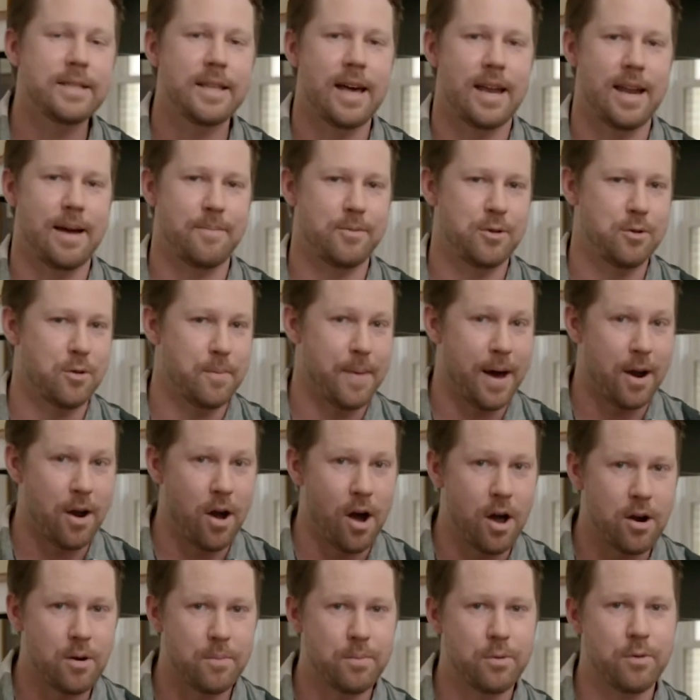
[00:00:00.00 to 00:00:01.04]
that up to about
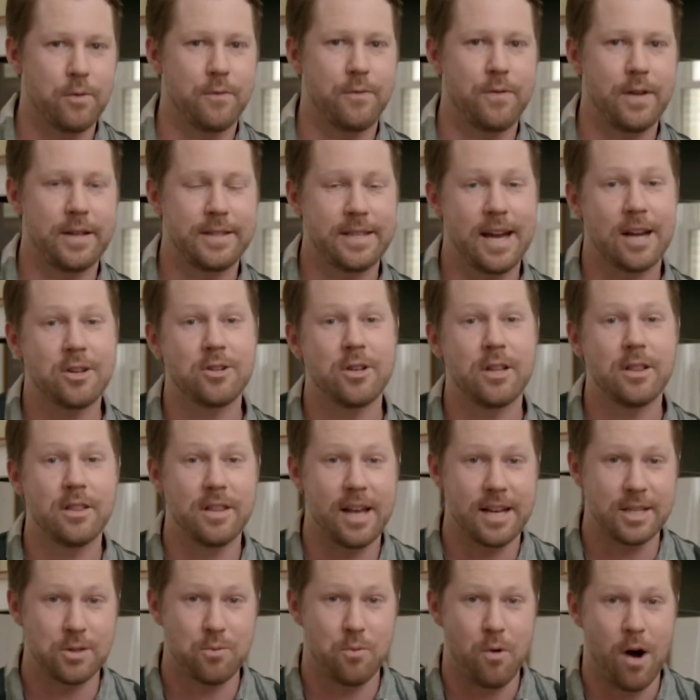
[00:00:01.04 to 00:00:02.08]
100 proof, it's actually
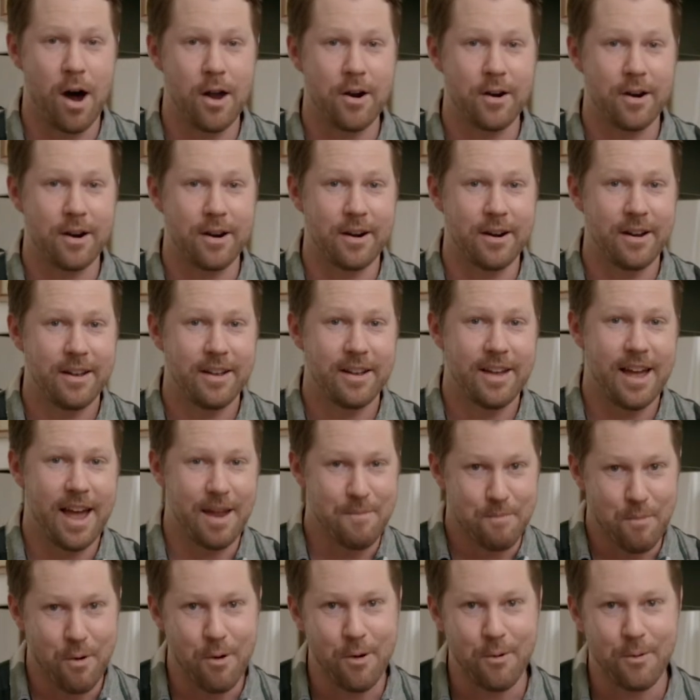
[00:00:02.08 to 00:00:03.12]
less water
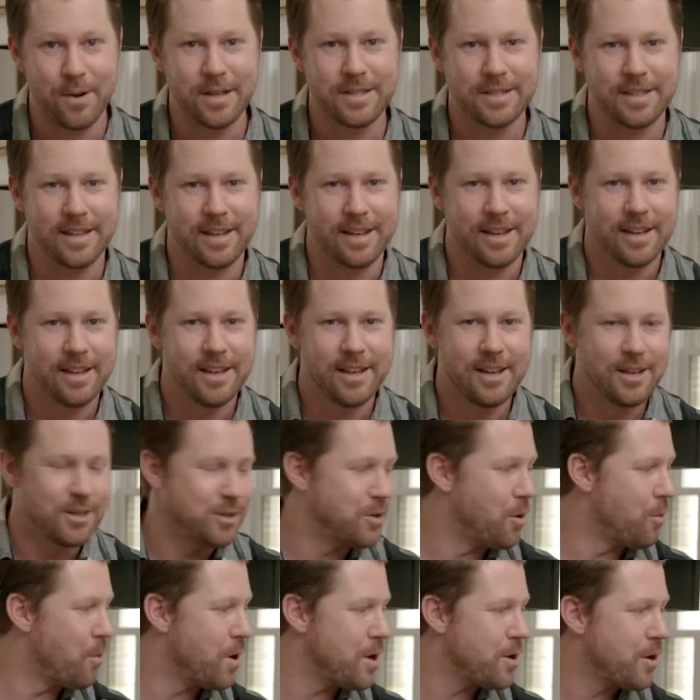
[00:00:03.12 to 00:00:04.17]
and more whiskey.
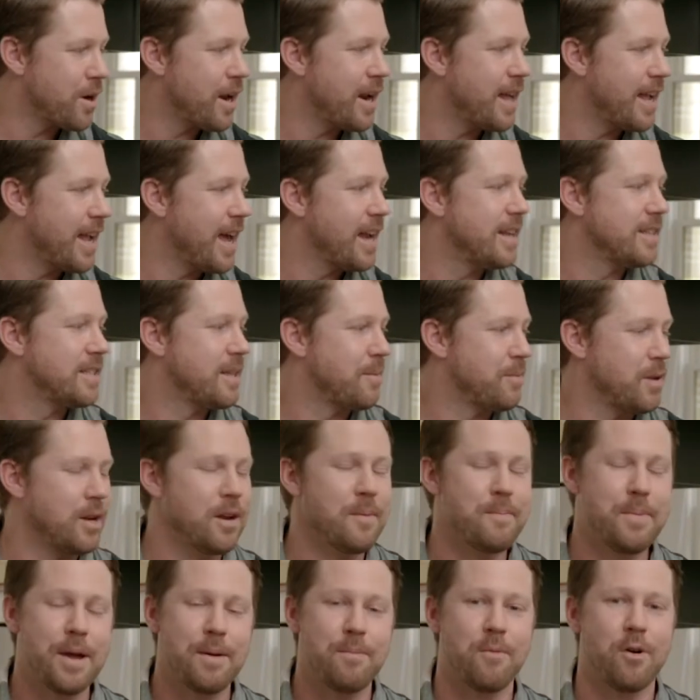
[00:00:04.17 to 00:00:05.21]
So what you're gonna get is
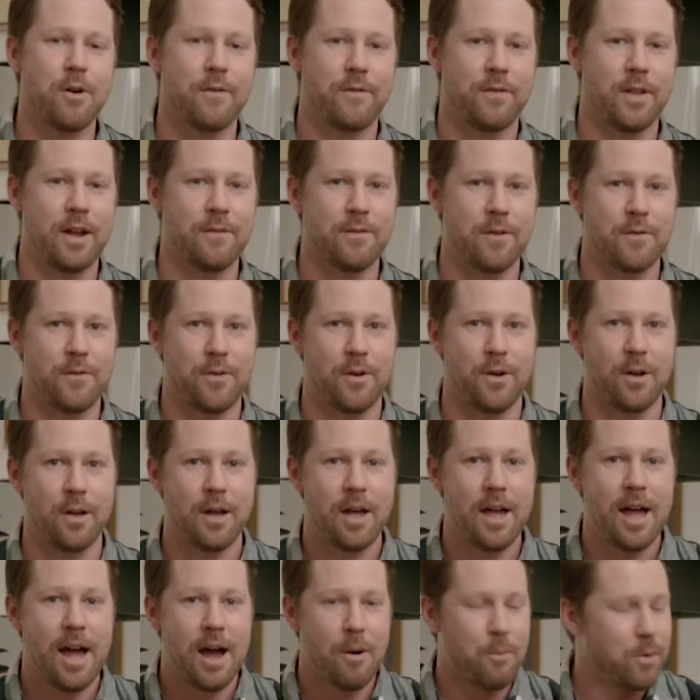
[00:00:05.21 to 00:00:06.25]
something a bit more flavorful.
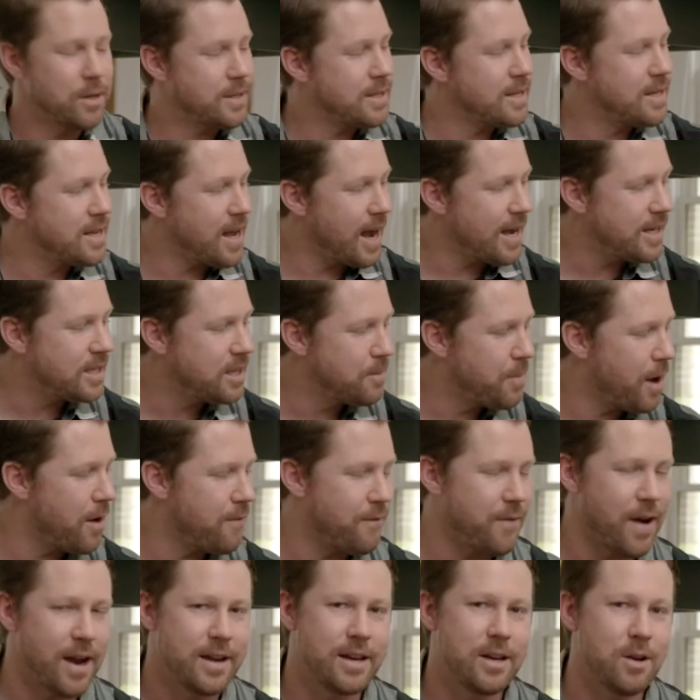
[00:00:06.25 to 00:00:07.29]
What's nice
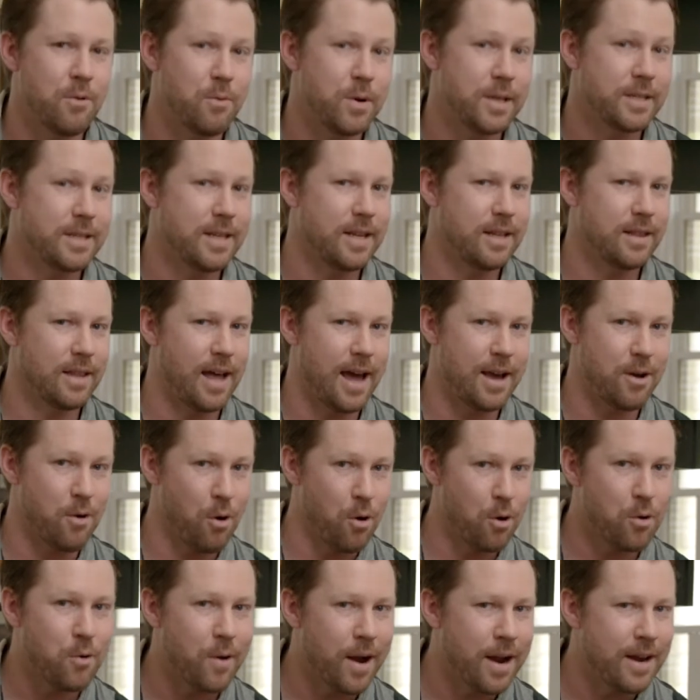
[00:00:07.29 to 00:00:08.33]
about finding a whiskey like
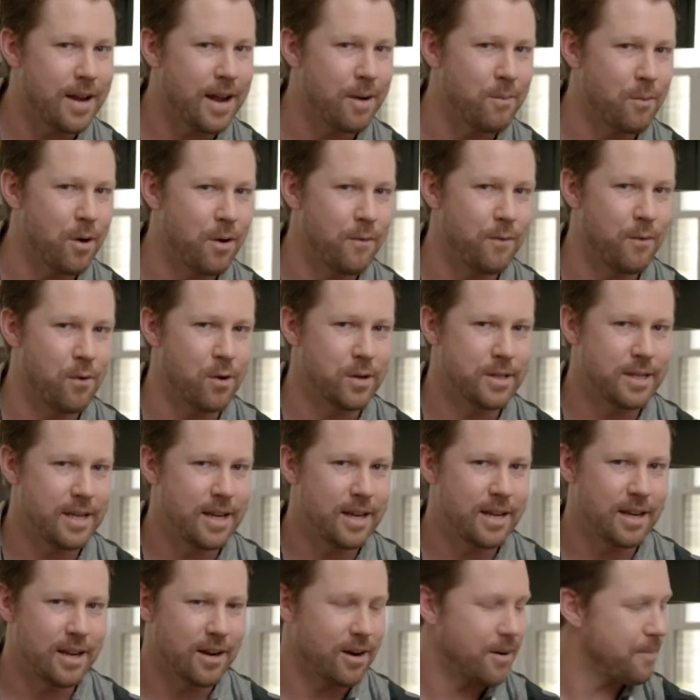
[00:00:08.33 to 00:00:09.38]
Old Grandad
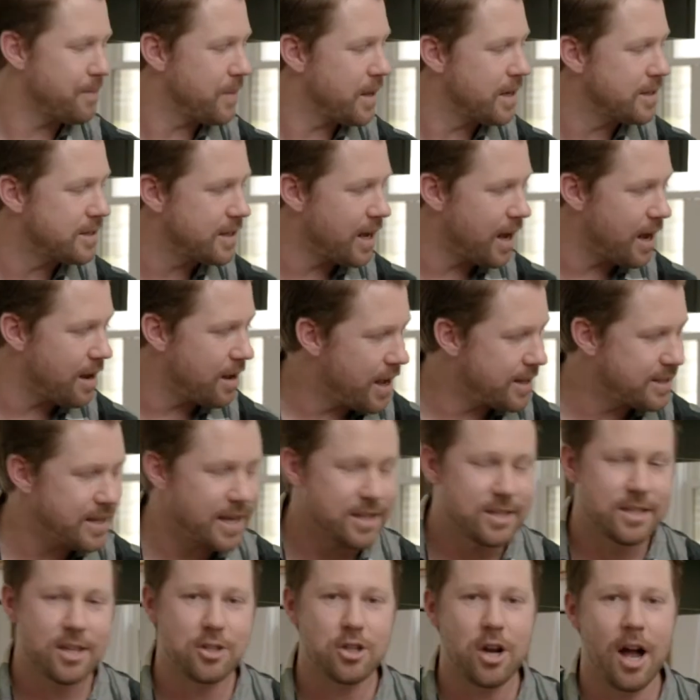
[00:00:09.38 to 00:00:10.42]
114 here is that it's
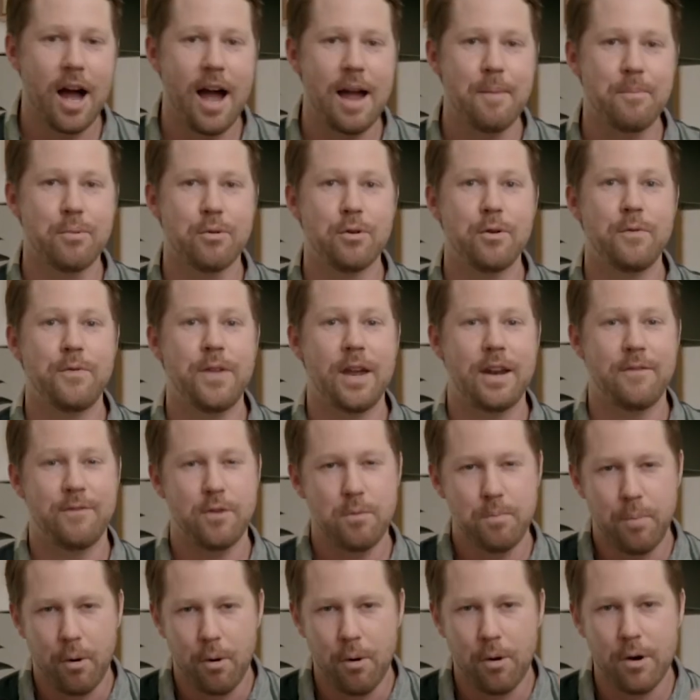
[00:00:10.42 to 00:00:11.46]
at such a high proof that if
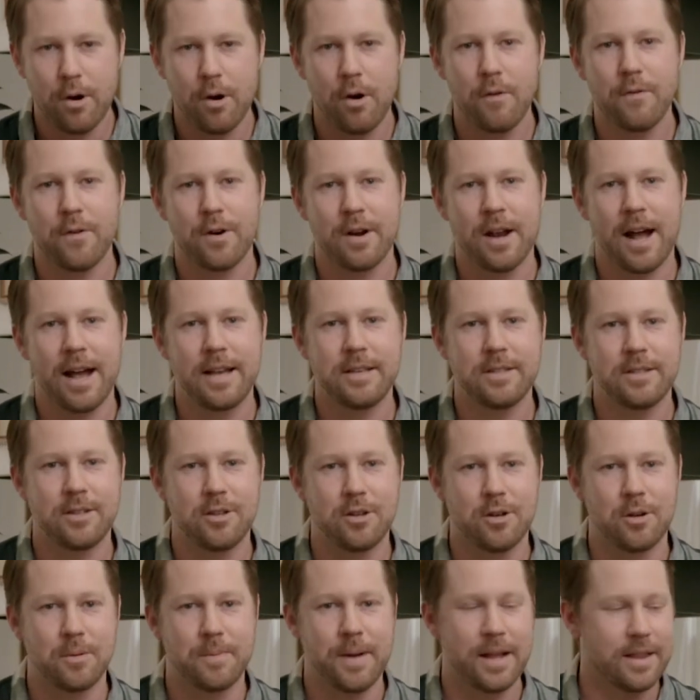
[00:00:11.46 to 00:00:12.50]
you pour it over an ice
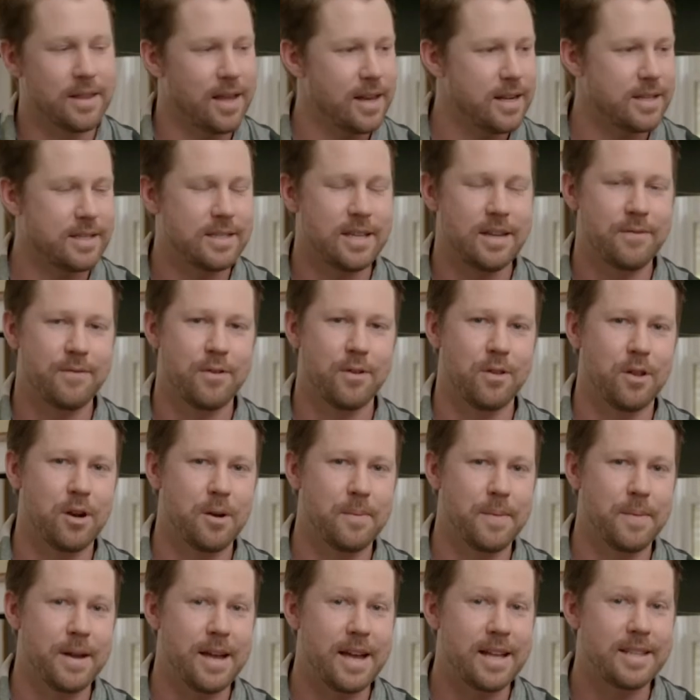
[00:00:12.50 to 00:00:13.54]
cube and let it sit for a
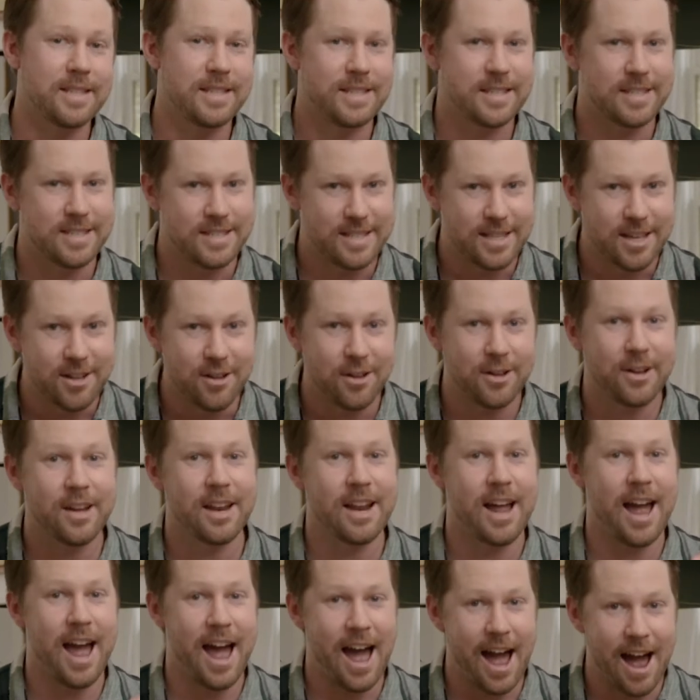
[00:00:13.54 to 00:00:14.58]
little bit, it's still
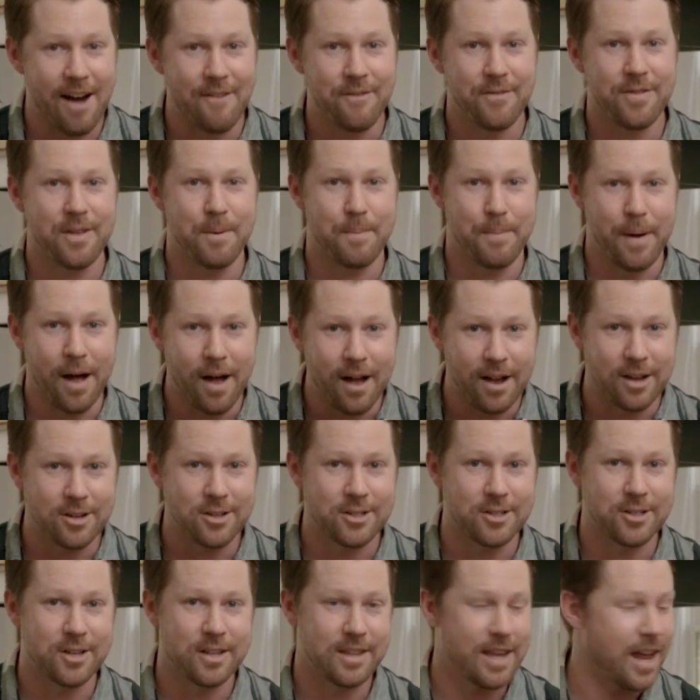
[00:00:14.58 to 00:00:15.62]
gonna have the
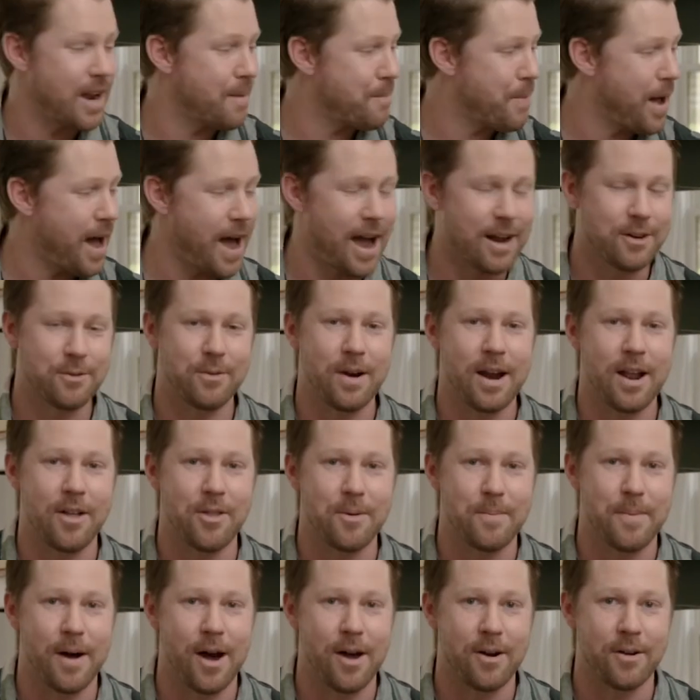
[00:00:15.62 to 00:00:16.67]
punch that it packed right out
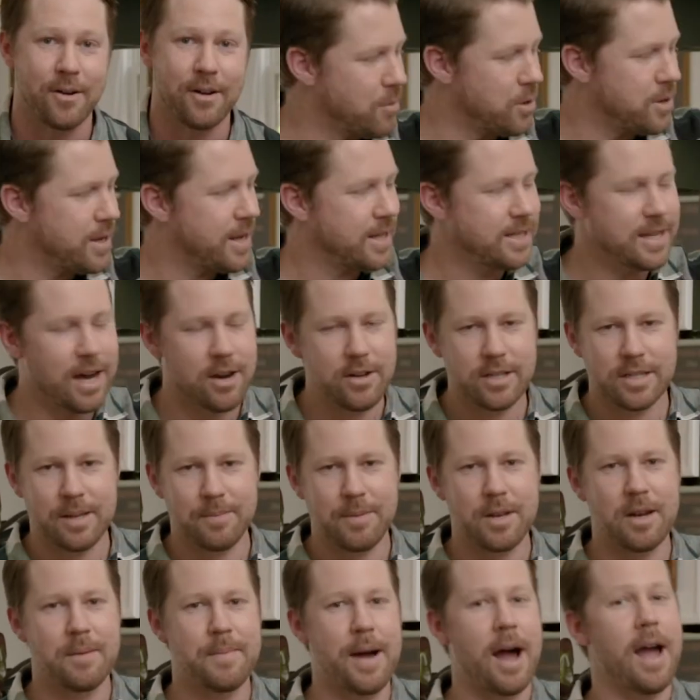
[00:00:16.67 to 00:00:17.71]
of the bottle. When you get down to
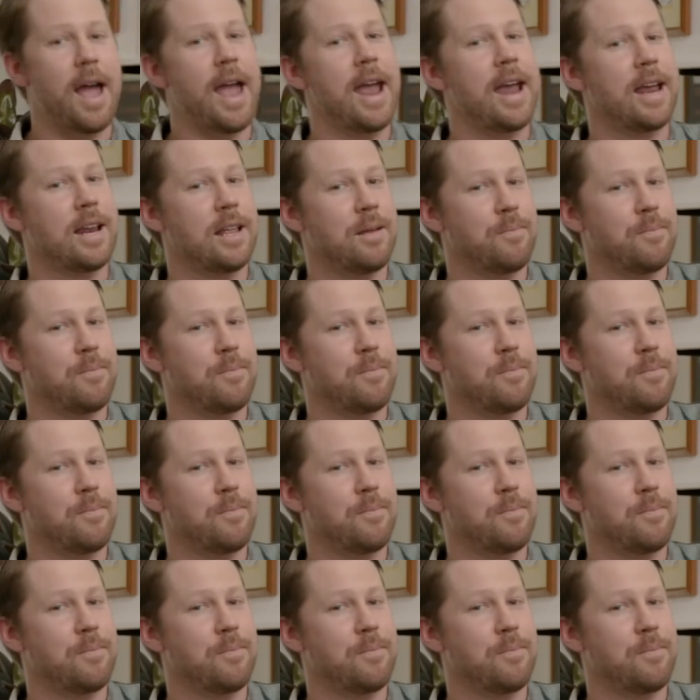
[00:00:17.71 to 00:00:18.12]
something about 80